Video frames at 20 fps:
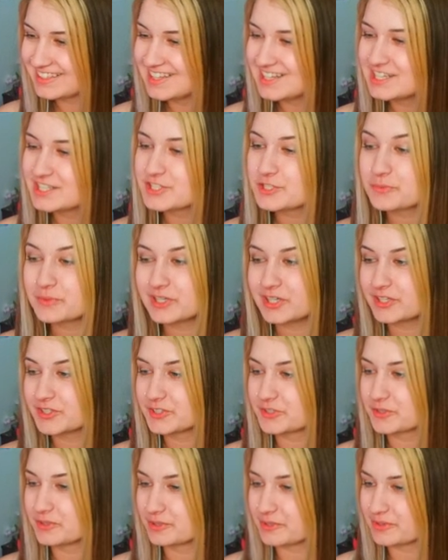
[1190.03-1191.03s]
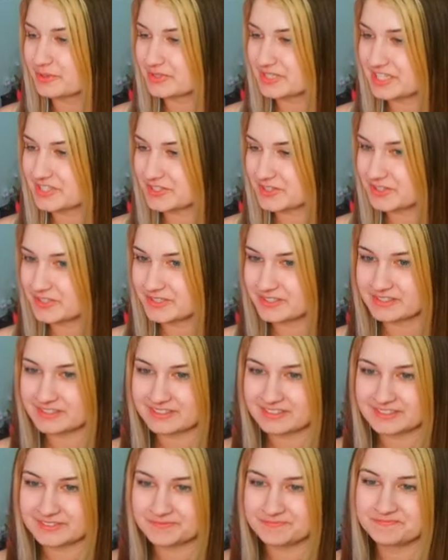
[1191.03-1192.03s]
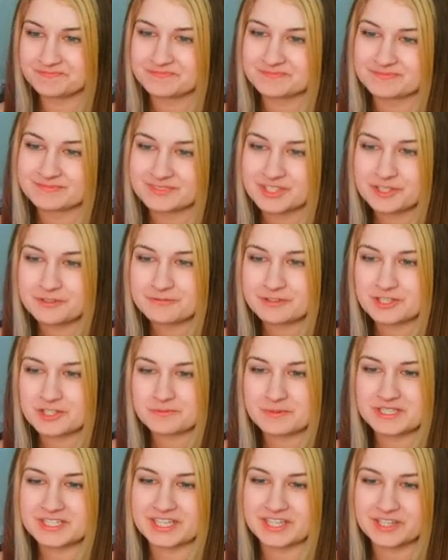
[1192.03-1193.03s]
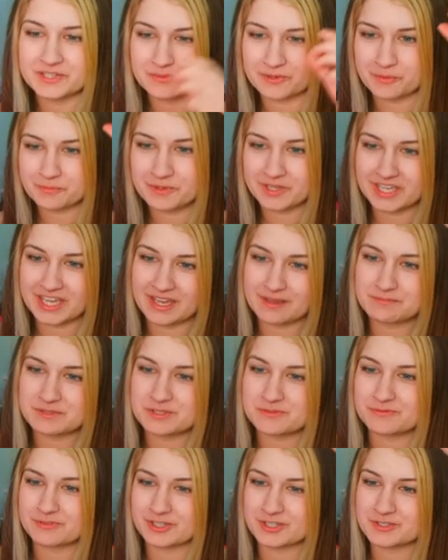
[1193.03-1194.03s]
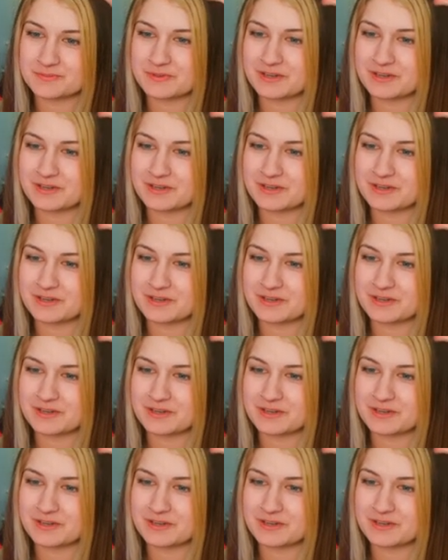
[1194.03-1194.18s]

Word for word: so we are in the Gerudo Desert. gonna finish my Danganronpa games first,